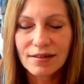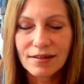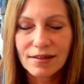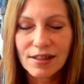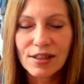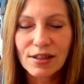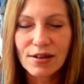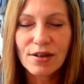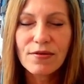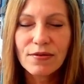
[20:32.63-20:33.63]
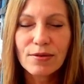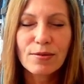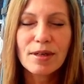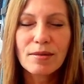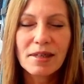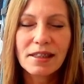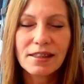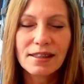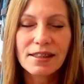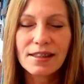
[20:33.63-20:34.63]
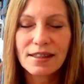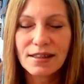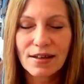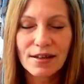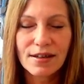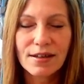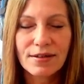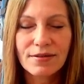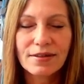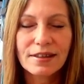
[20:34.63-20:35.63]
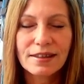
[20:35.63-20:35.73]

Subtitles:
this overwhelming sense of